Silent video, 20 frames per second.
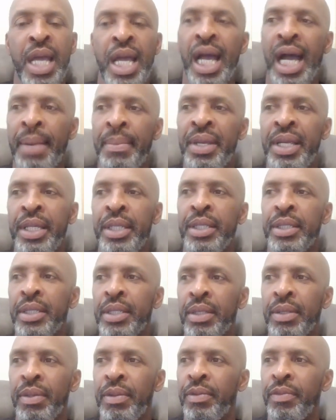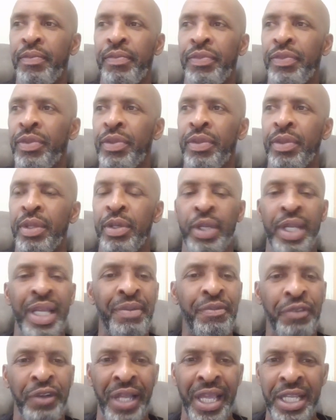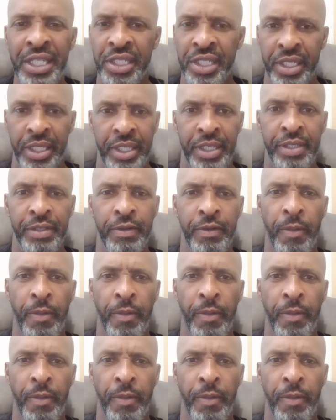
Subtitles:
I mean, inflation,